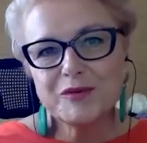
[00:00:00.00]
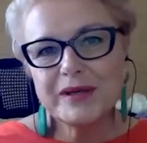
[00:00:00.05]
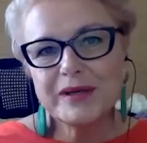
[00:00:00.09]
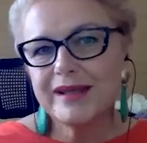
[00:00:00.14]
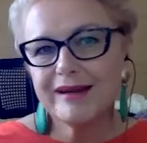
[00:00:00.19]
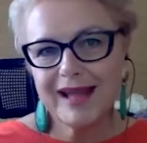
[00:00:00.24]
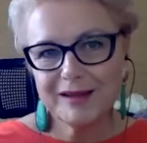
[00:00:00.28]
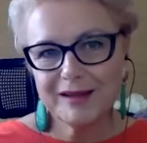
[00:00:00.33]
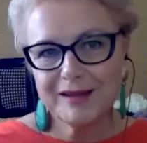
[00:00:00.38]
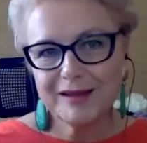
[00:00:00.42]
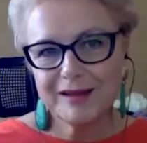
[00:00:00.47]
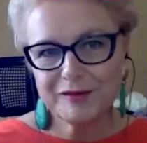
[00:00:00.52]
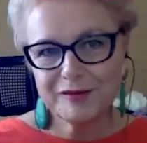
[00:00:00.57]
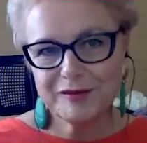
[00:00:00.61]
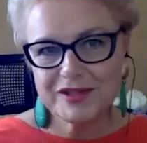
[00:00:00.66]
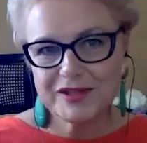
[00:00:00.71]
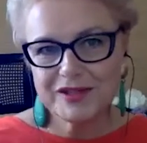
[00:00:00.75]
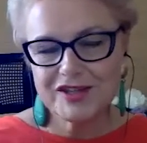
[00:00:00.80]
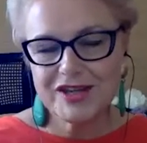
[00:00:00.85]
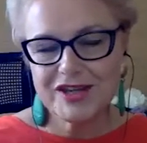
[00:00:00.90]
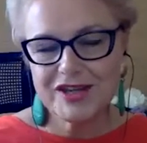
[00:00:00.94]
talk
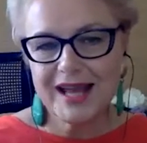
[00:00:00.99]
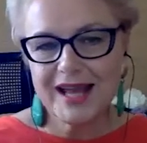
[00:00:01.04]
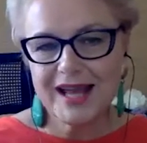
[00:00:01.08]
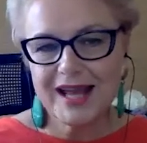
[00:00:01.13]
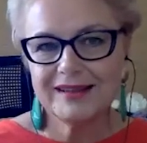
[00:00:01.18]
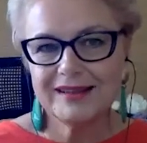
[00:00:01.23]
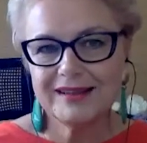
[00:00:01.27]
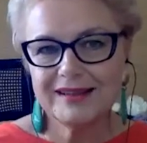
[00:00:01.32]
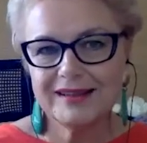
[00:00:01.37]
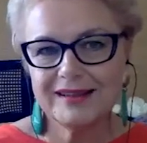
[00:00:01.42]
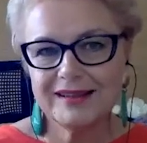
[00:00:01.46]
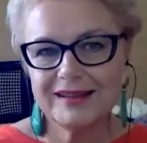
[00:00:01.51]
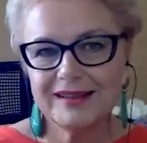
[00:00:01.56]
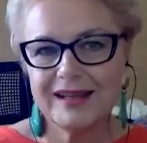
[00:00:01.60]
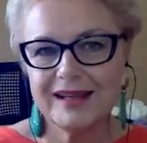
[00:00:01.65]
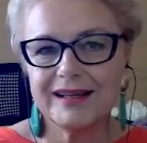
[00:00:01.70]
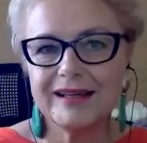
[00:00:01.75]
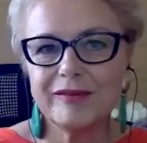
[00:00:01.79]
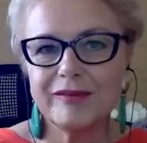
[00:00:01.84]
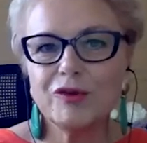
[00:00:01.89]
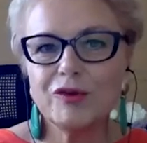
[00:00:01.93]
with you in their
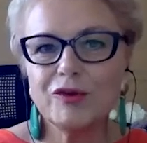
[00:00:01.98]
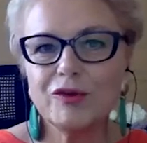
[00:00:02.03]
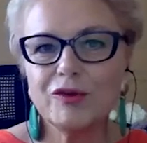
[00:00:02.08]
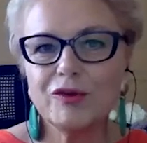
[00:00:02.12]
language.